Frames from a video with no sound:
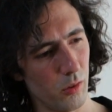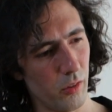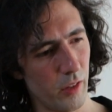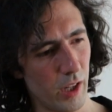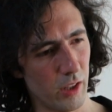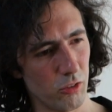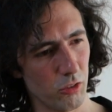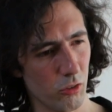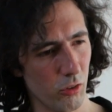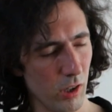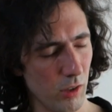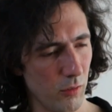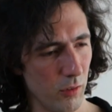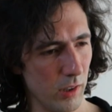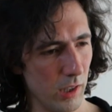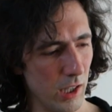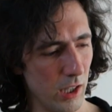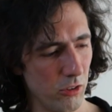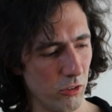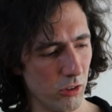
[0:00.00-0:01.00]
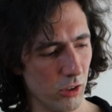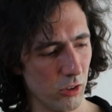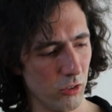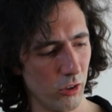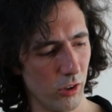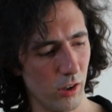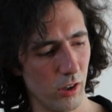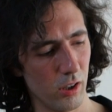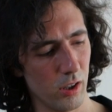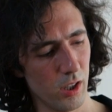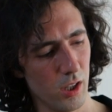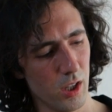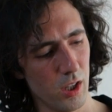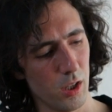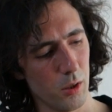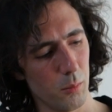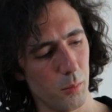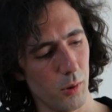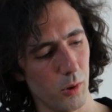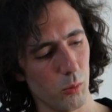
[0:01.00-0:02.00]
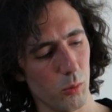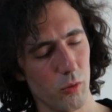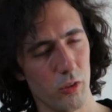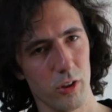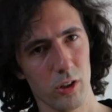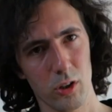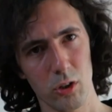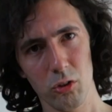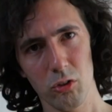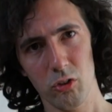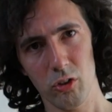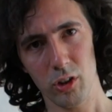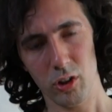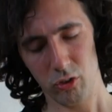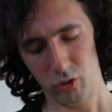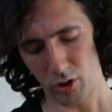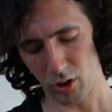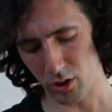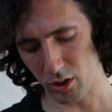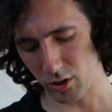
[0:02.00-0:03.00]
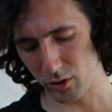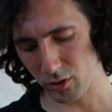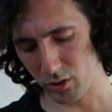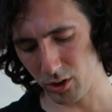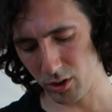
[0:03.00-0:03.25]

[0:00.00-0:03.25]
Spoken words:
that's great for the electric guitar, but with the acoustic guitar,